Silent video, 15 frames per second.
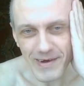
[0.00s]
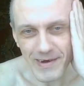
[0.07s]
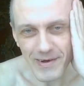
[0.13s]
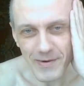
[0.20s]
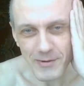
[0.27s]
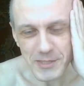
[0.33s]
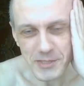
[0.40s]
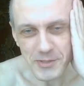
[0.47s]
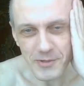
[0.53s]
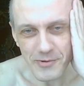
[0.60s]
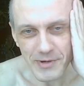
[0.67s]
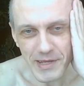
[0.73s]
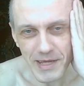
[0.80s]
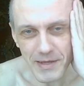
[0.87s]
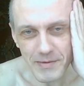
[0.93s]
What's your
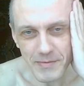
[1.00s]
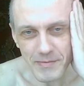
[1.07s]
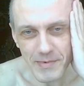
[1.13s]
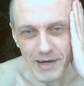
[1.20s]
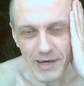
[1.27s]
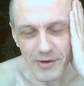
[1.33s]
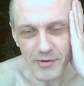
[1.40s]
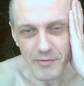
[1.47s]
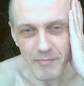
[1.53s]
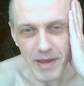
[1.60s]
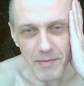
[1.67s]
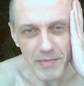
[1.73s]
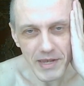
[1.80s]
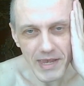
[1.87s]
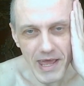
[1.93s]
name? I don't
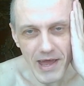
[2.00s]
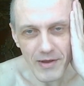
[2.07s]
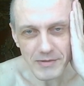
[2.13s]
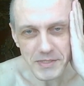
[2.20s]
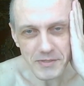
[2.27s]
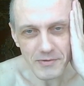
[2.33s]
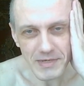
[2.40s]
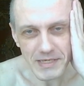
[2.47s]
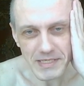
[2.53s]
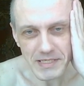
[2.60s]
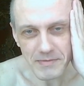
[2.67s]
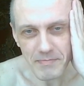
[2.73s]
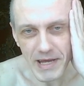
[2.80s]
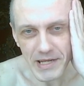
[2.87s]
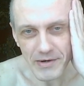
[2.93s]
remember now, so it
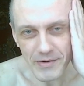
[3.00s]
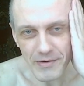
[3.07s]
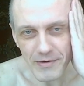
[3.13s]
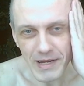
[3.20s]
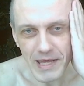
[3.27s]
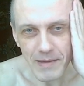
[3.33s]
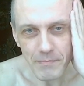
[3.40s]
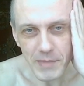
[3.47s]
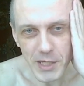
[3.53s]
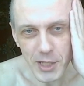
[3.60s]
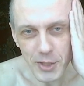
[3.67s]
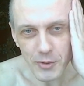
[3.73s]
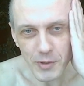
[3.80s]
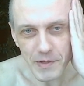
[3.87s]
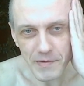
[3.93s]
doesn't matter. Be
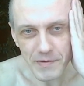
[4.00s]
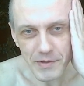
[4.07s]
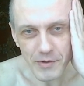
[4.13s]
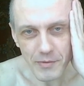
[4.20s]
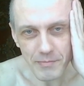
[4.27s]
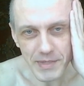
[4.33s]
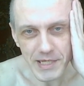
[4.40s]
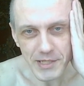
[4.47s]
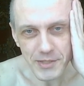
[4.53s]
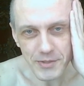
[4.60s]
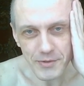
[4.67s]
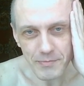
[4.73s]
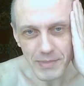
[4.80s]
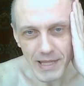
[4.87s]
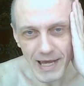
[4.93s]
good with your
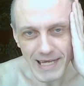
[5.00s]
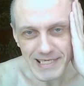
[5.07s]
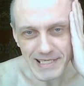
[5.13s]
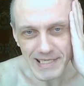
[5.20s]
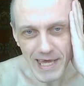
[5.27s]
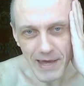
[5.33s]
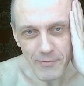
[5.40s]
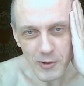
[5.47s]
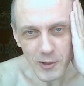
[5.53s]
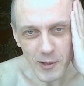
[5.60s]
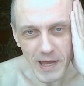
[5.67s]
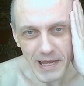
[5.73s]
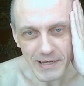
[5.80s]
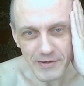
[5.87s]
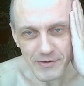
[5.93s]
B2 plus level,
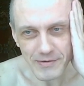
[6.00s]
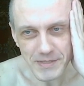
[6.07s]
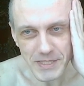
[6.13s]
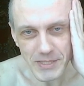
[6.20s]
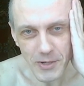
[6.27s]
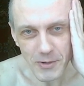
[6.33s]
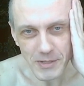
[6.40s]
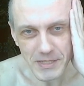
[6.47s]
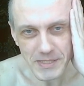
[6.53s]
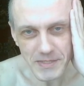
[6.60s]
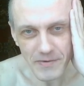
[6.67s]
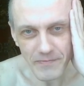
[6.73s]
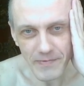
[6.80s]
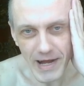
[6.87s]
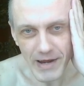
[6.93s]
and so on and
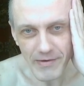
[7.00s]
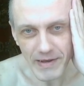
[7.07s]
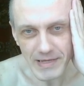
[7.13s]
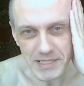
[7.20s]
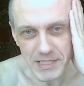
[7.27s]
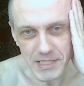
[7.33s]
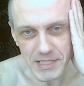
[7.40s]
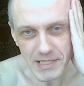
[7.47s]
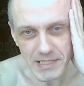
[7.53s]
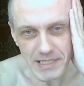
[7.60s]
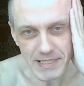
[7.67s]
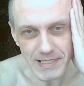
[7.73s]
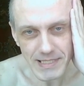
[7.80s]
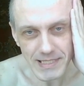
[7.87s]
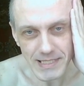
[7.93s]
so far, and she
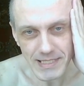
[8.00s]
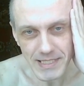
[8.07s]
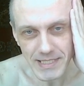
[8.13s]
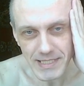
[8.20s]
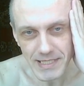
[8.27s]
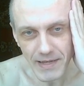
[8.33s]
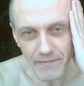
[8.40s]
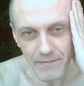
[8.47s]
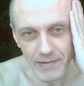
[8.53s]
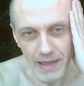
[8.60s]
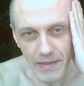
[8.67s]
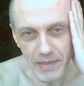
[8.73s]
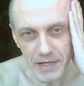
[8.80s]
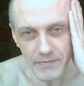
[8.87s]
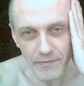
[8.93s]
didn't
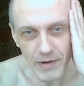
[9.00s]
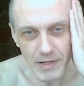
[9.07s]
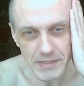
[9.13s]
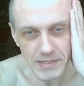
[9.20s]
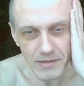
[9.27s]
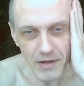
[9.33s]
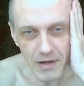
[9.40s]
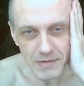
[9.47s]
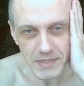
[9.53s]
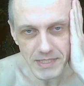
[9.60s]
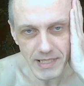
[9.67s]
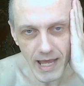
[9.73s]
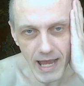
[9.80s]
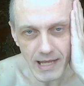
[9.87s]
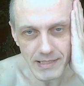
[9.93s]
flood that falls along these
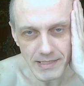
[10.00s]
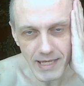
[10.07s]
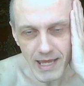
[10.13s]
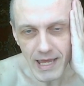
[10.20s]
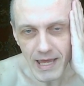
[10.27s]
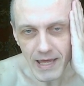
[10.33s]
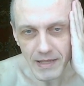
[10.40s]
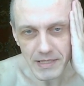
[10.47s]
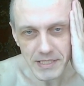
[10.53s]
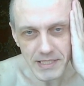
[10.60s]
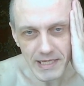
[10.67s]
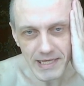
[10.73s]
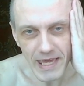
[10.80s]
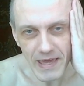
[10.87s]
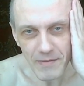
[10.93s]
lines. And she
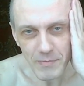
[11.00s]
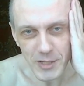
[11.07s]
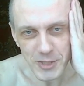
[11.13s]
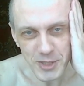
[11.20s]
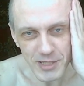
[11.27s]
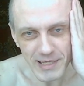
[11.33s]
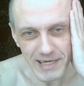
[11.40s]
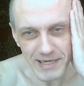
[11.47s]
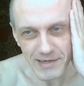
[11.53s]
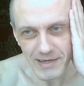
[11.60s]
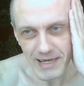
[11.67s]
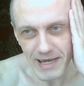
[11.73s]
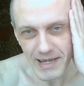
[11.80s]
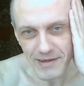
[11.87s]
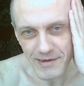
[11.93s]
gave me like a
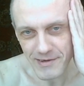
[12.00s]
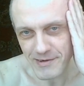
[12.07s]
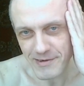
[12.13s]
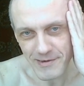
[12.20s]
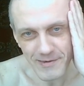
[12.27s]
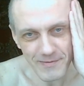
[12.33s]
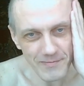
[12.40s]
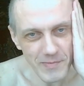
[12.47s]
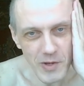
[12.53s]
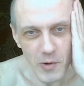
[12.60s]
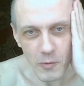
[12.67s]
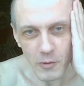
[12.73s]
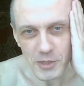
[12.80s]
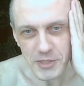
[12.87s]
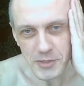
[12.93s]
kind of
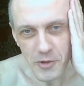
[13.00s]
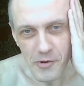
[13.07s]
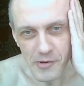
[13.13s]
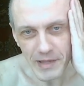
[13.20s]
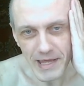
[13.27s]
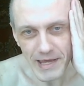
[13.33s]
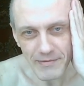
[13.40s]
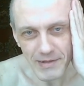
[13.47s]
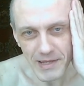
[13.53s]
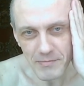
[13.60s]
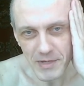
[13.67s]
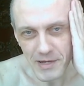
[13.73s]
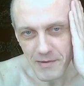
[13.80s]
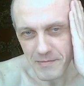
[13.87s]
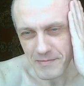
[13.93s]
what's her level. I
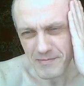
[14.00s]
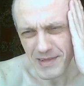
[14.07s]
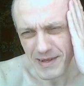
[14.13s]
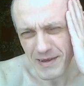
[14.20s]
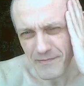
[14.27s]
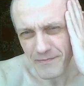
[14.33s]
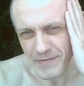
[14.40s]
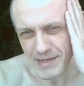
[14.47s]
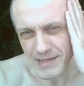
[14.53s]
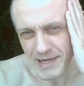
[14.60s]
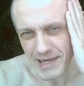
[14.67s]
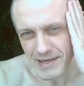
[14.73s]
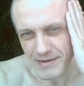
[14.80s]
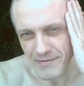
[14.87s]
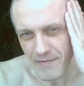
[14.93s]
mean, I feel
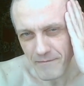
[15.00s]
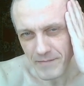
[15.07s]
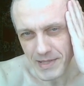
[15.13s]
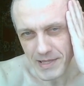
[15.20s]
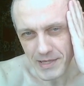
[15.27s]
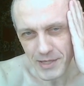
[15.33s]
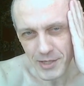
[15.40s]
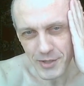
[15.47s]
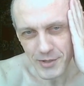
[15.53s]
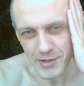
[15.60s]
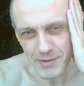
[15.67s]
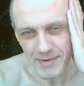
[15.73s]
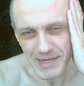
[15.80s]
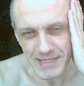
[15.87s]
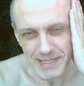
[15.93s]
like I'm feeling
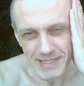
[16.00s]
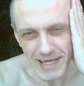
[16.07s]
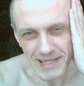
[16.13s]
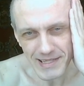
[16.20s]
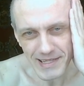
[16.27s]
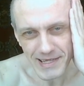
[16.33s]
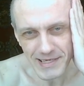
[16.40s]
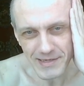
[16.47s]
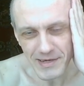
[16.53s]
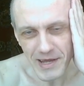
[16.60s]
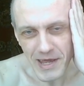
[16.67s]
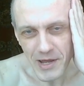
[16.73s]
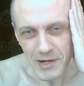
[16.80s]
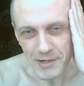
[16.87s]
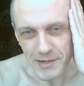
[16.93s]
good, but it's slightly like
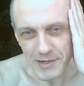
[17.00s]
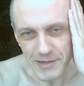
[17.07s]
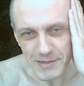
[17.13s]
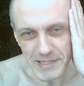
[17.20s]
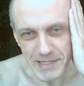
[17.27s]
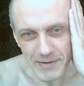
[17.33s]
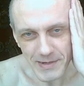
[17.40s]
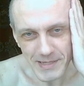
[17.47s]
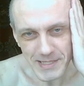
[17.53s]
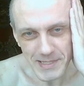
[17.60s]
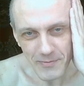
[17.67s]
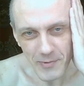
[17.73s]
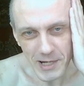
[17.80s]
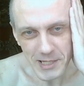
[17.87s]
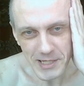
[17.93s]

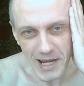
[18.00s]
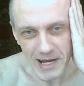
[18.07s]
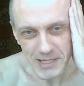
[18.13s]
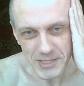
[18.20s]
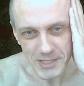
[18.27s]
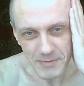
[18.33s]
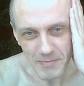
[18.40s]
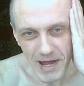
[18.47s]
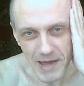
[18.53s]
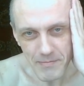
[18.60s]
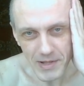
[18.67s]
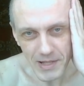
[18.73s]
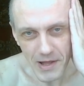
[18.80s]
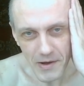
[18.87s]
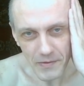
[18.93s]
someone touched my
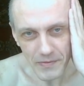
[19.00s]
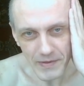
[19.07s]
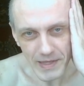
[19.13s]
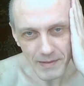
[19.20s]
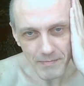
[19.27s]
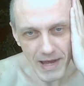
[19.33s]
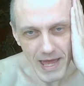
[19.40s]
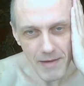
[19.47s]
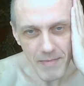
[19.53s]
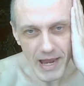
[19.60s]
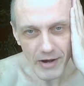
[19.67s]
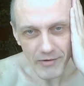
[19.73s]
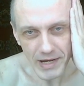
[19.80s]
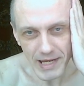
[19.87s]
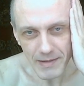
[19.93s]
beloved thing, my
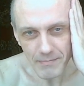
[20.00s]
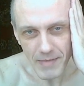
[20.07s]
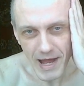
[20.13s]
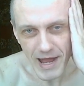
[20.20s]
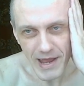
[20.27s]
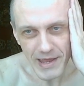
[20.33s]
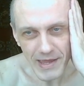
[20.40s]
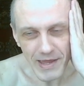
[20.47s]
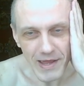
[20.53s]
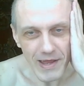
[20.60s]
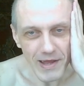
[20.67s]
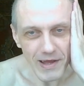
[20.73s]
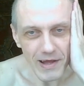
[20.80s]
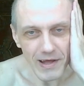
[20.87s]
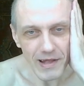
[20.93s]
American, my
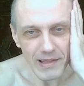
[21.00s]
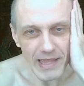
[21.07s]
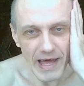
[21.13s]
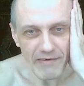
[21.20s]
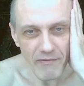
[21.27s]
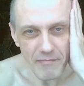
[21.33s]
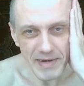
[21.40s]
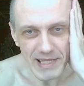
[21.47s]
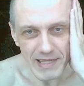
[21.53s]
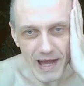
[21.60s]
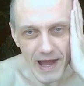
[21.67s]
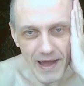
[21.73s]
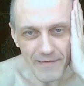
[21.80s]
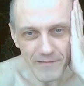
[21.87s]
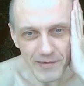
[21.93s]
love of my
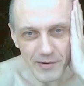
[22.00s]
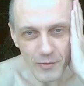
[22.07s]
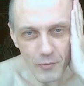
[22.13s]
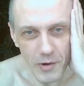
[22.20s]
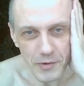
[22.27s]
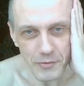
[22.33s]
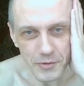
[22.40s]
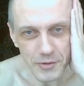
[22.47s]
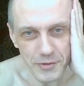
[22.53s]
life. Or what would you